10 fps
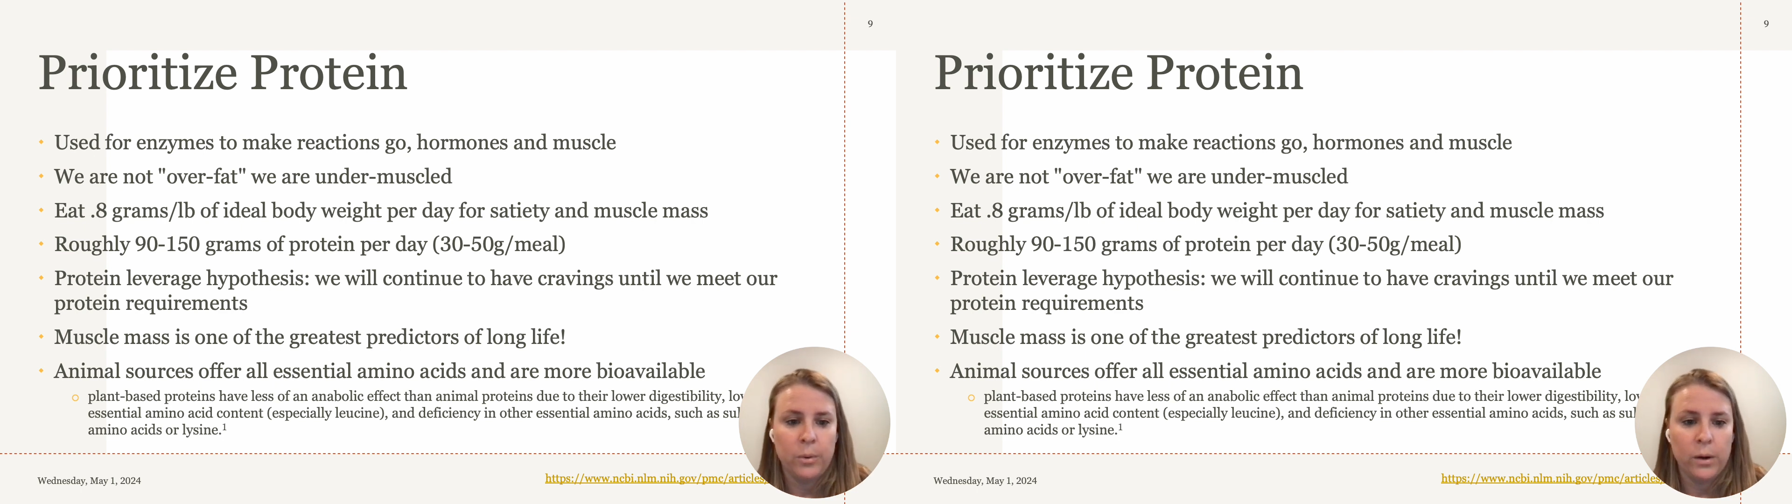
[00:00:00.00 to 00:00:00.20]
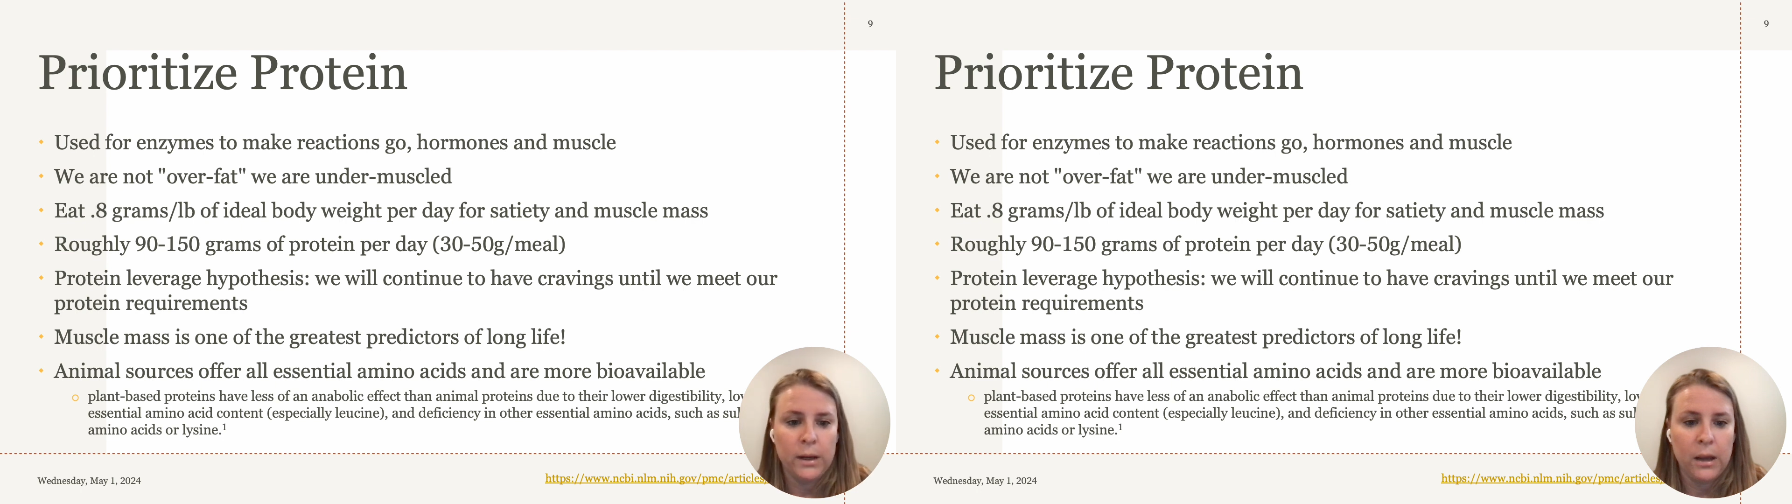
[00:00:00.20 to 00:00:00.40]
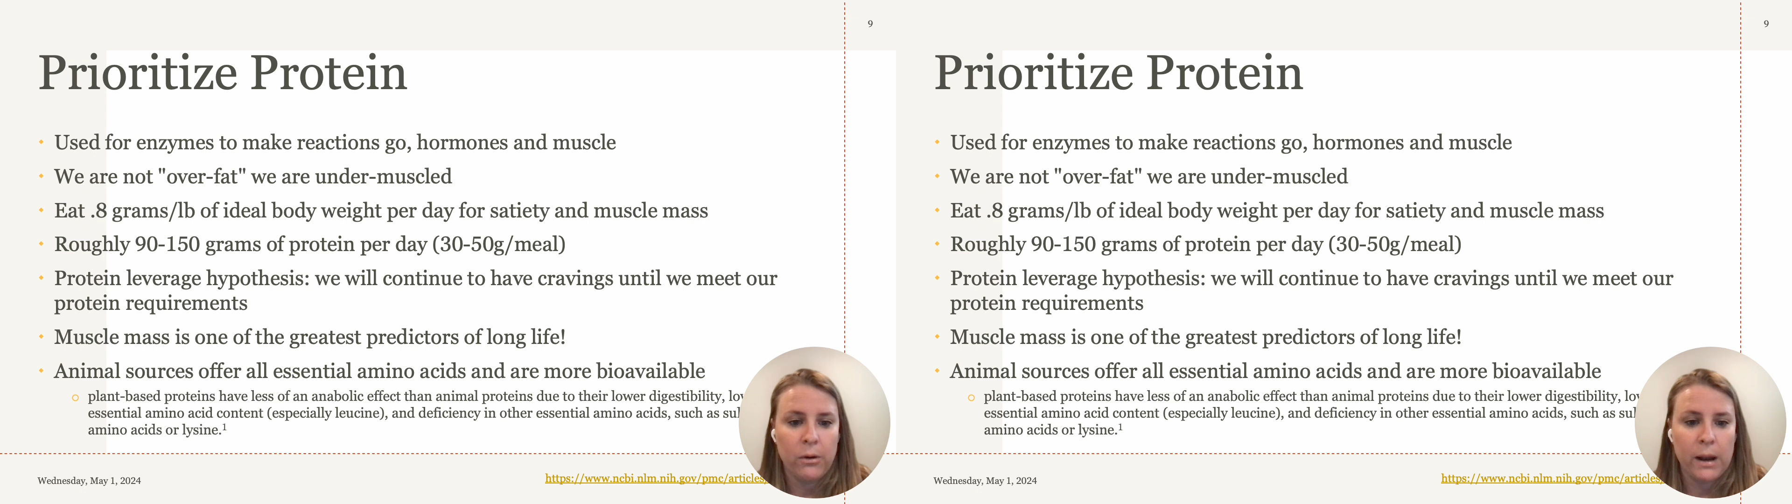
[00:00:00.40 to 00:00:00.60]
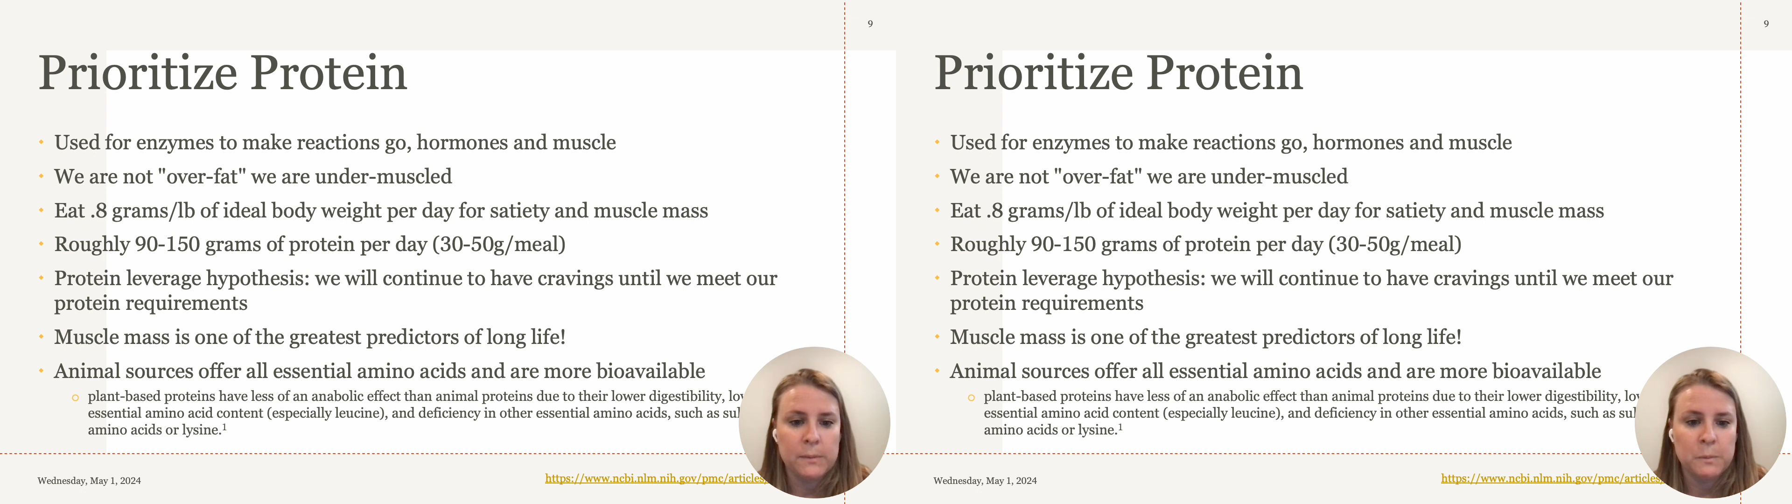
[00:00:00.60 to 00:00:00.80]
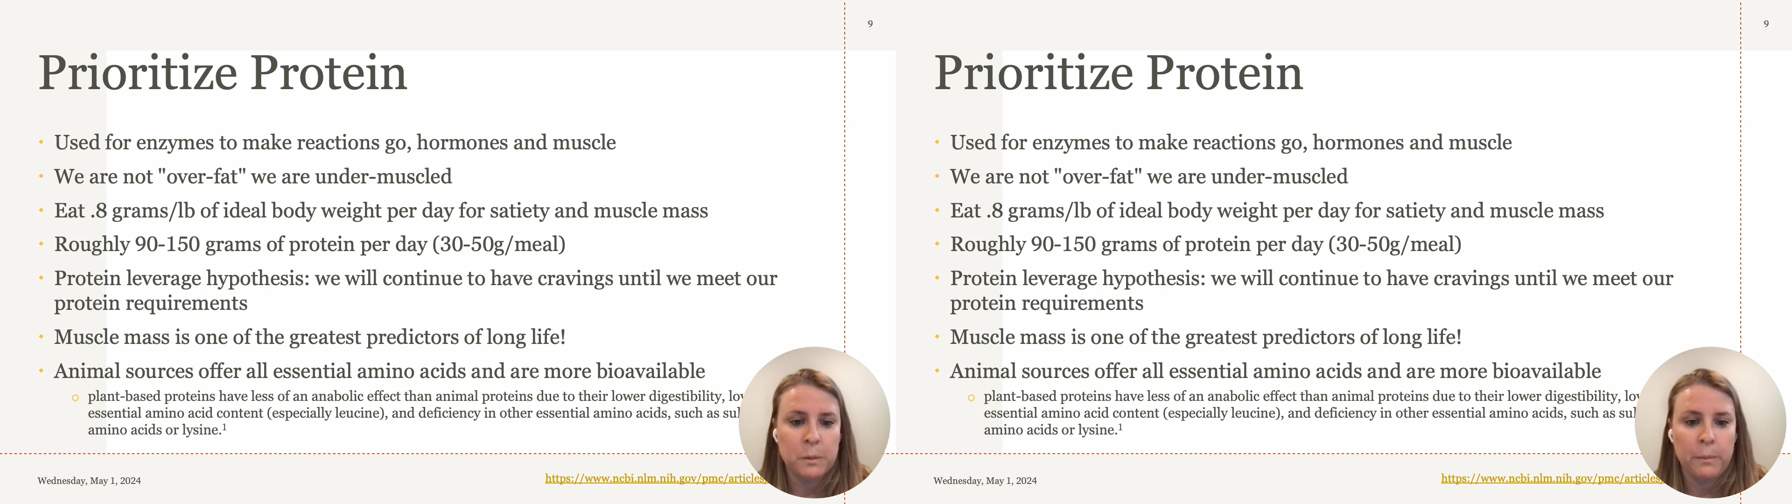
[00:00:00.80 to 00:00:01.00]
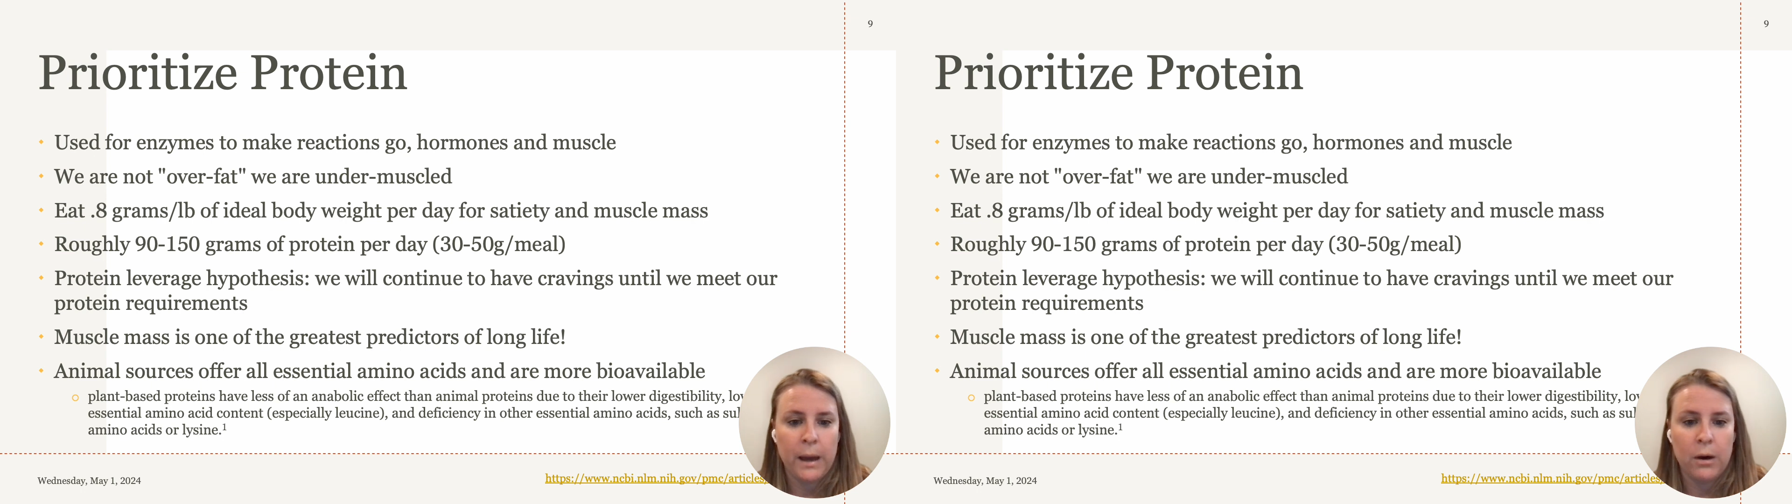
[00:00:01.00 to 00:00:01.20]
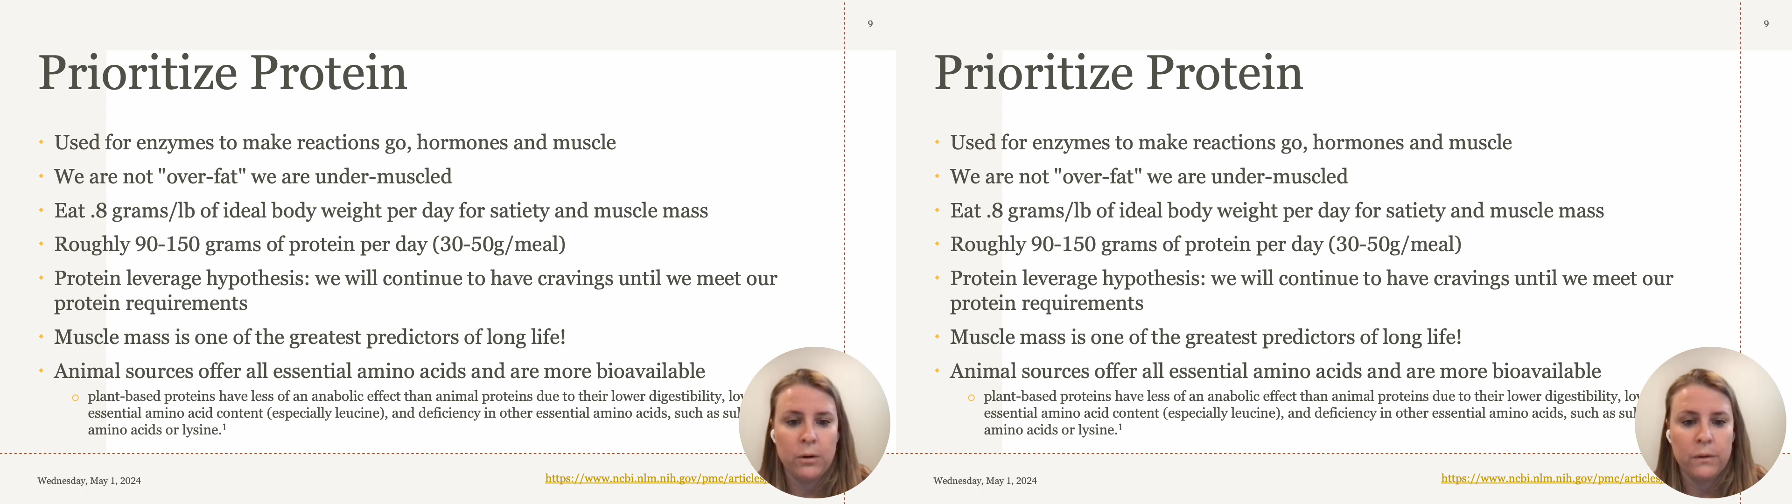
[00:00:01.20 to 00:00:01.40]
0.8 grams per pound